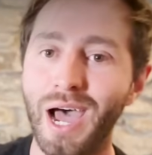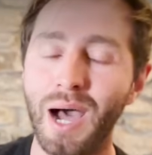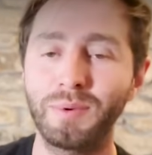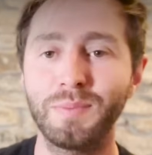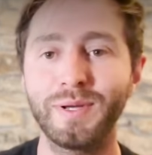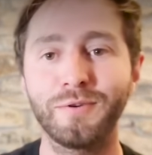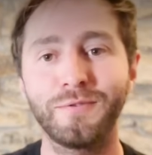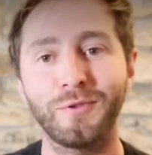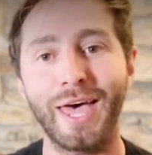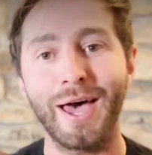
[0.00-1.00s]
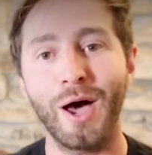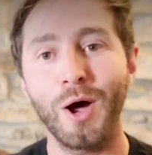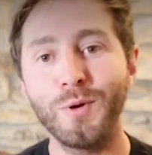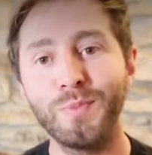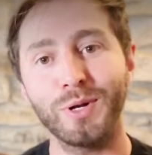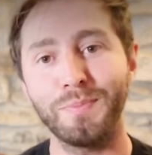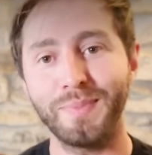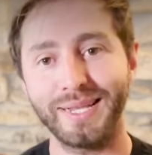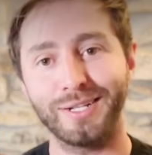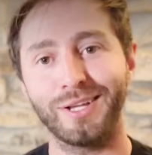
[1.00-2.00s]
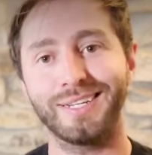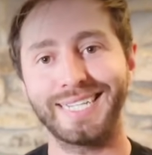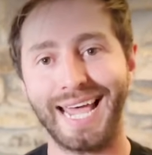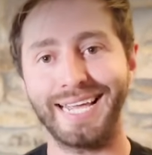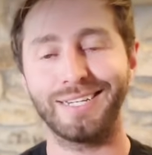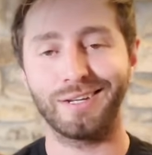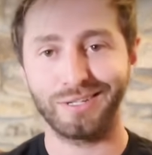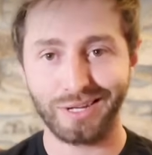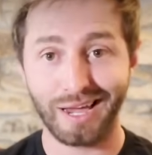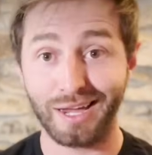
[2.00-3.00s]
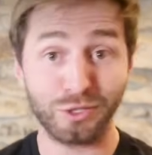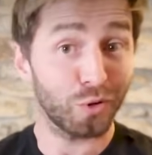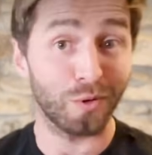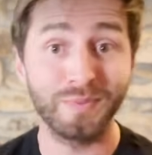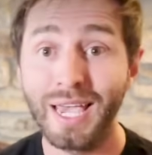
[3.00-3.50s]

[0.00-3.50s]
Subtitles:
Arbons Mill for their Open Mill Day tour.